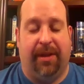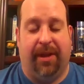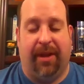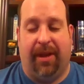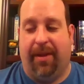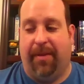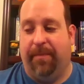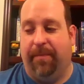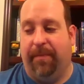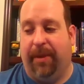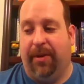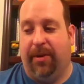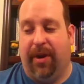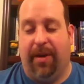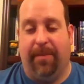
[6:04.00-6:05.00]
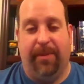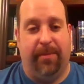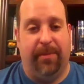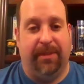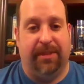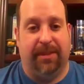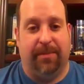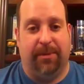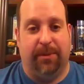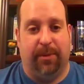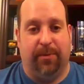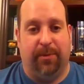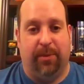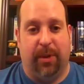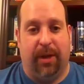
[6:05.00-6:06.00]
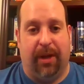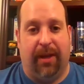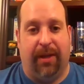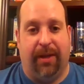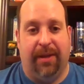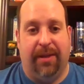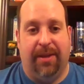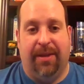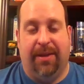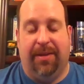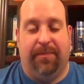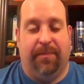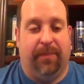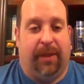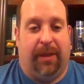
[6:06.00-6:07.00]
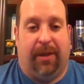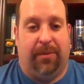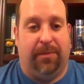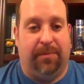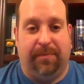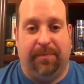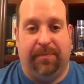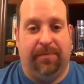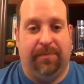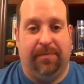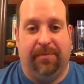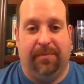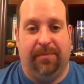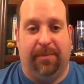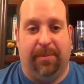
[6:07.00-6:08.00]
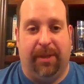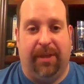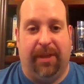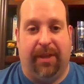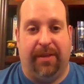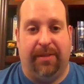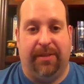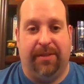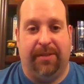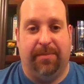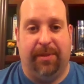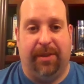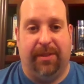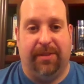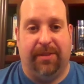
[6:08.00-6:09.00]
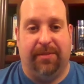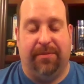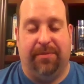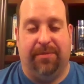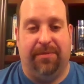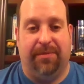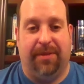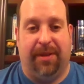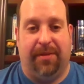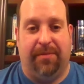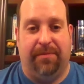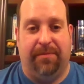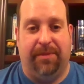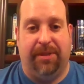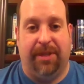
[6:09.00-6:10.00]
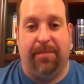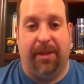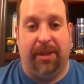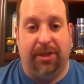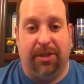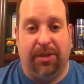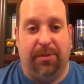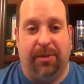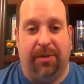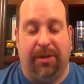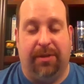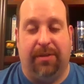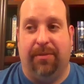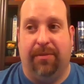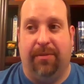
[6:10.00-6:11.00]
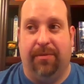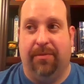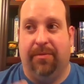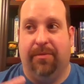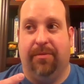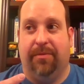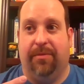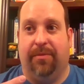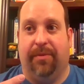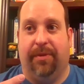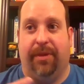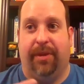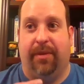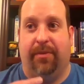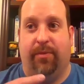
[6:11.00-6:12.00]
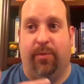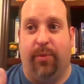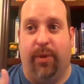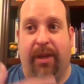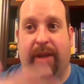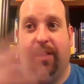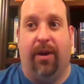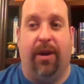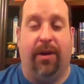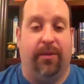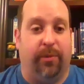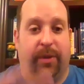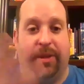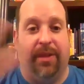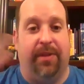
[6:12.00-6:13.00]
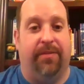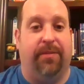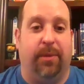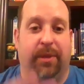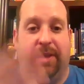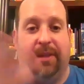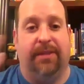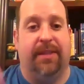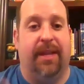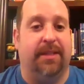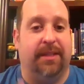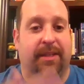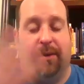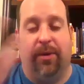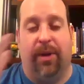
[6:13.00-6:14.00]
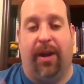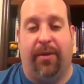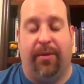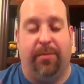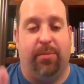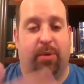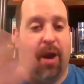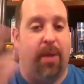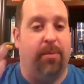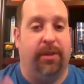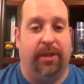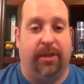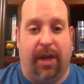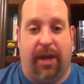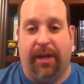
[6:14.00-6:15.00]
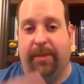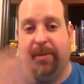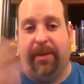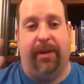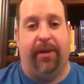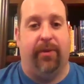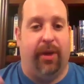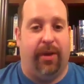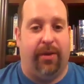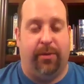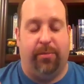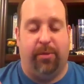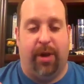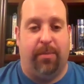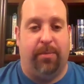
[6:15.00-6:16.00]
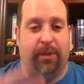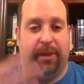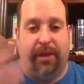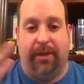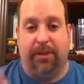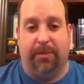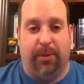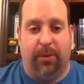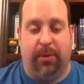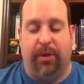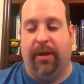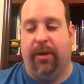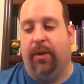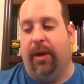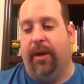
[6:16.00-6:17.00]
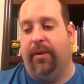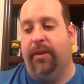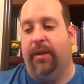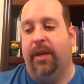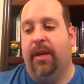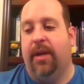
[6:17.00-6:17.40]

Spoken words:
and harm them in some sort of a way, you know, because of some issue that we aren't really fully assessing around or properly documenting around or properly exploring around.